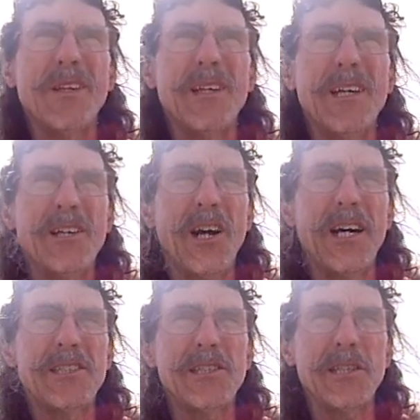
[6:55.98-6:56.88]
it
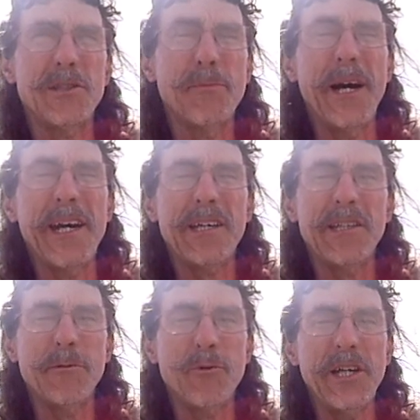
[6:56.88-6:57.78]
causes a spike in
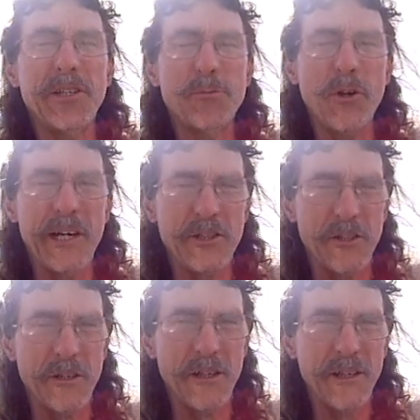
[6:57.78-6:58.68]
the breech
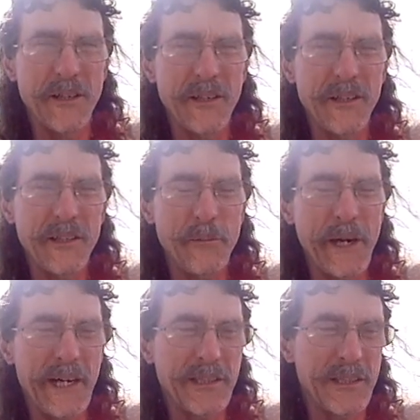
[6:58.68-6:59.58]
pressure, the
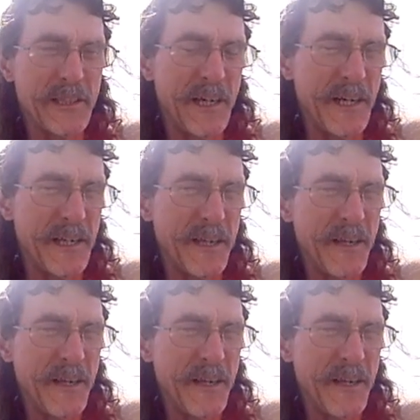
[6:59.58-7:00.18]
back of the gun.